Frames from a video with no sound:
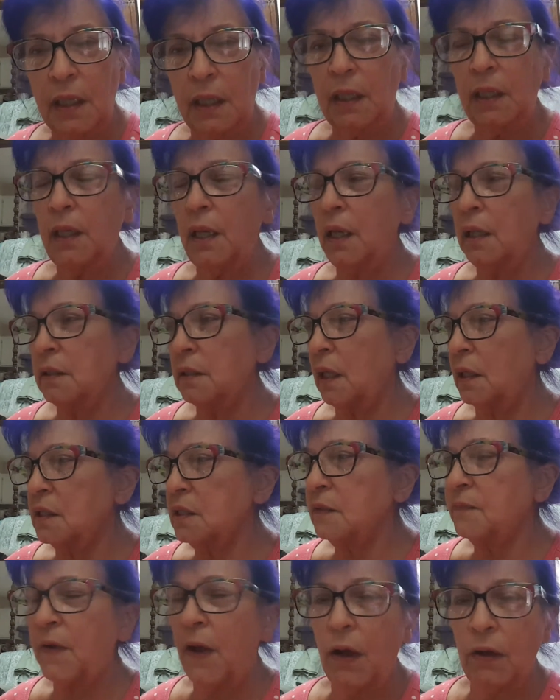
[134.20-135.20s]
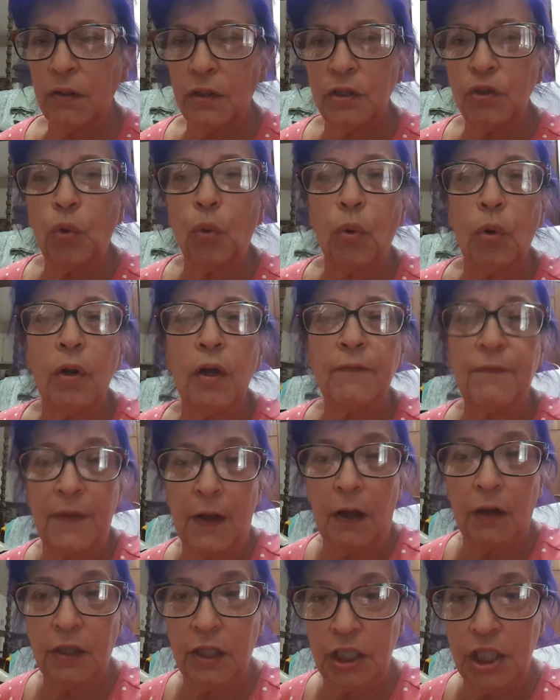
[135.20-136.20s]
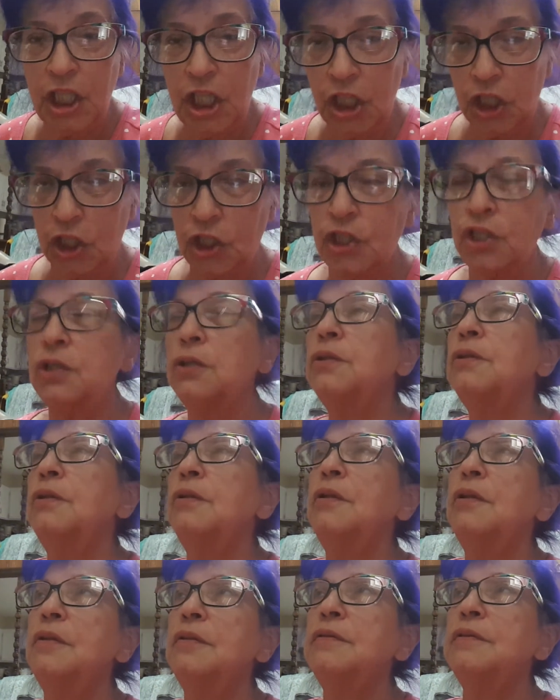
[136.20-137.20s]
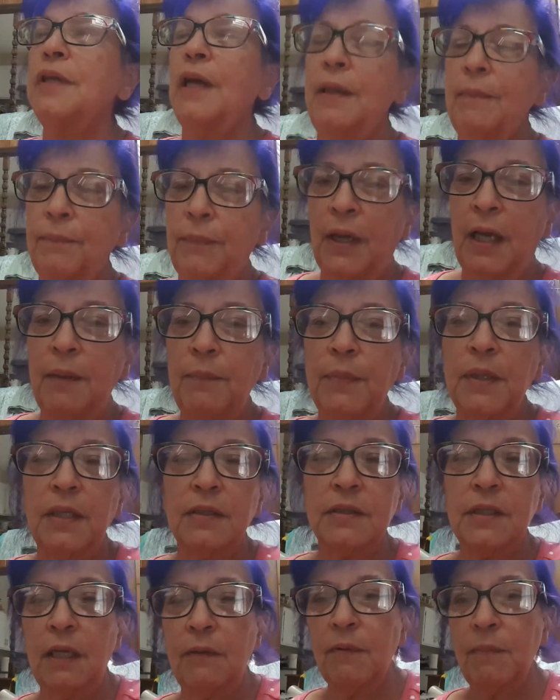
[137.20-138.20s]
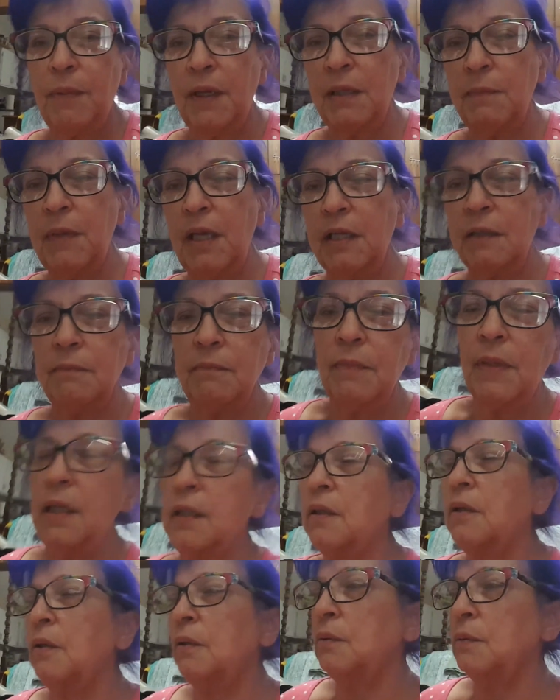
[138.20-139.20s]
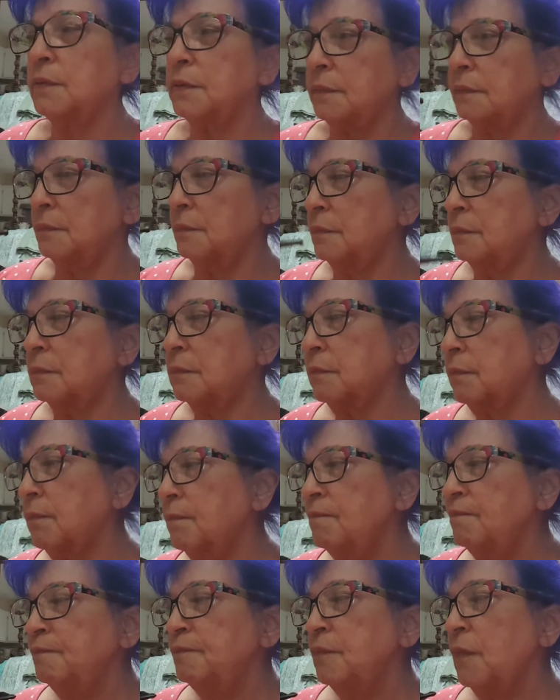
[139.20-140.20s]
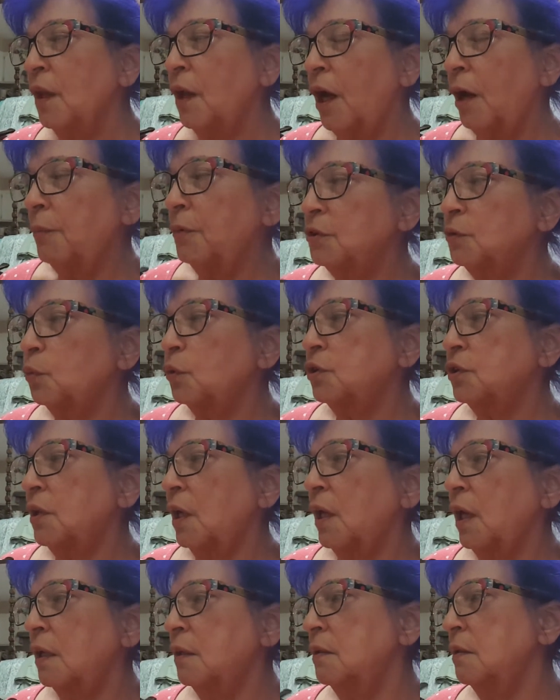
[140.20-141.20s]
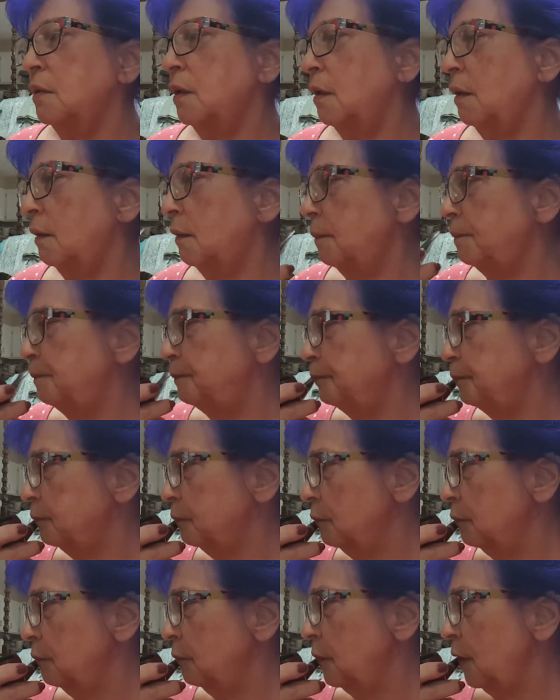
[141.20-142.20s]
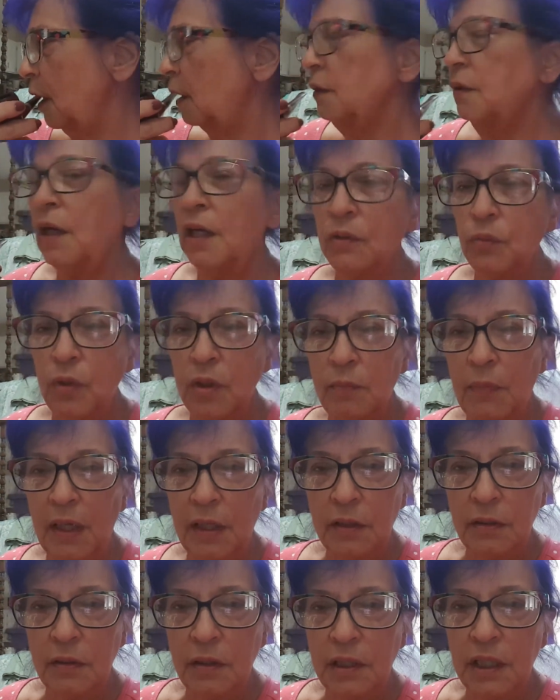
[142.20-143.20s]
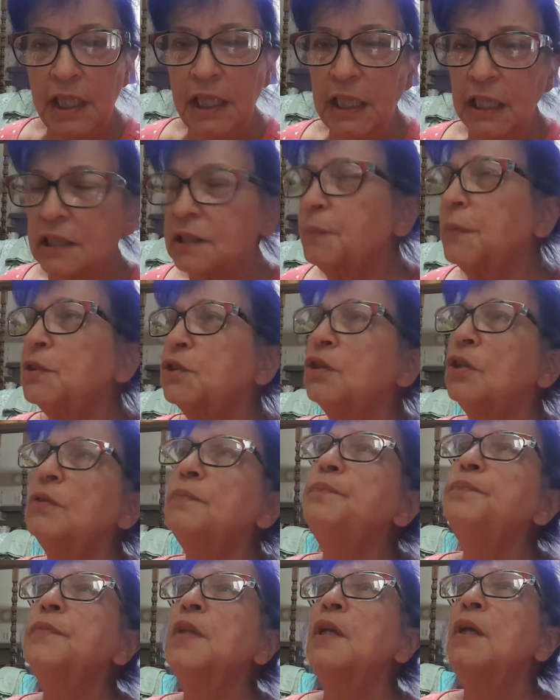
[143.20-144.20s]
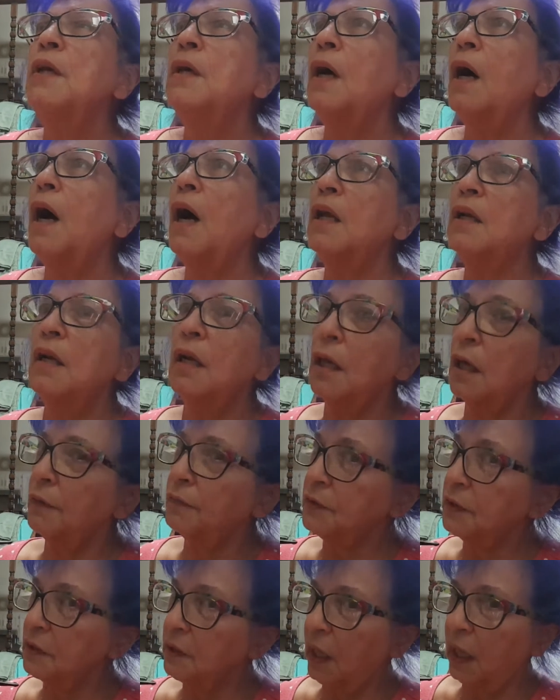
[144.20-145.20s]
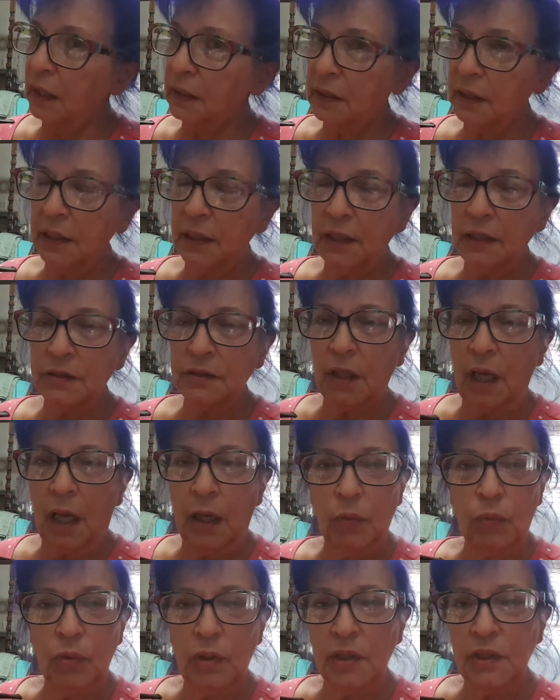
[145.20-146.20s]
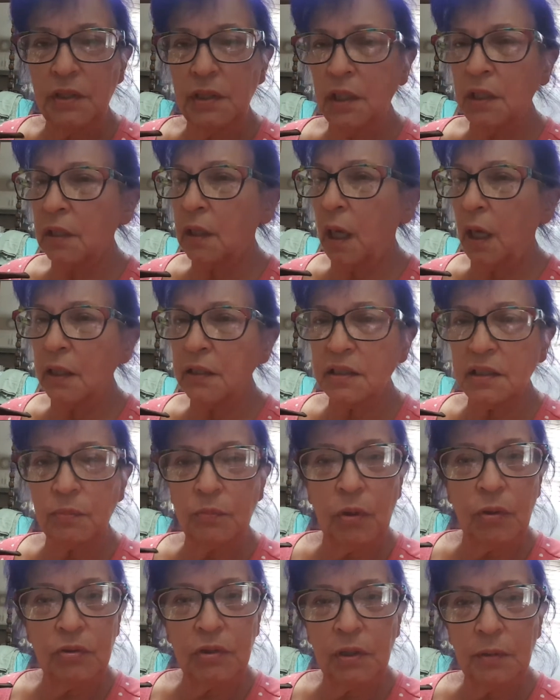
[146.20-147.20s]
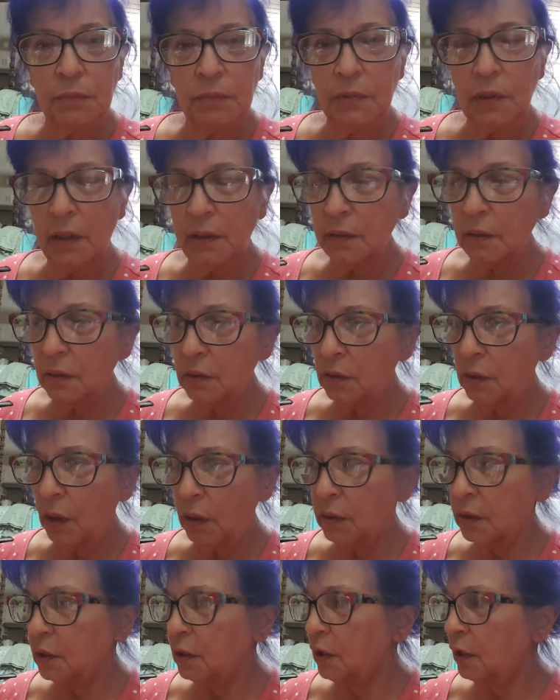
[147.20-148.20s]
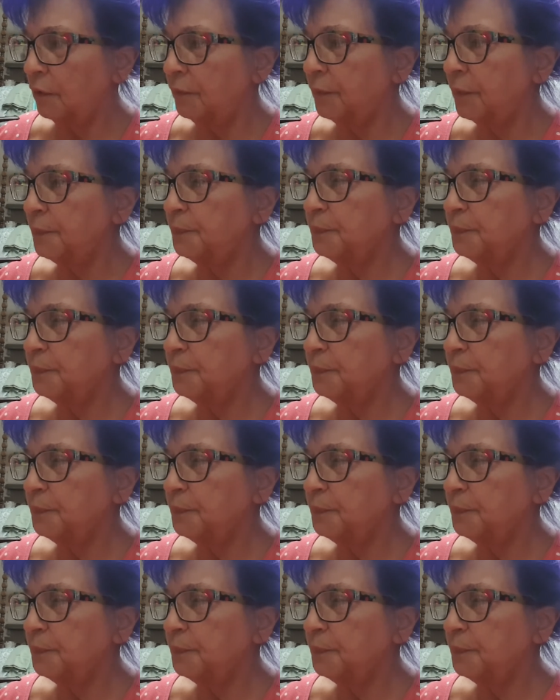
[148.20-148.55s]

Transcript: a nice Falcon or a Falcon-ish type pipe because everybody made a Medico. I almost wished I hadn't gotten rid of my little Lennox. But, you know, I loved that Lennox. I really did. I smoked it long enough.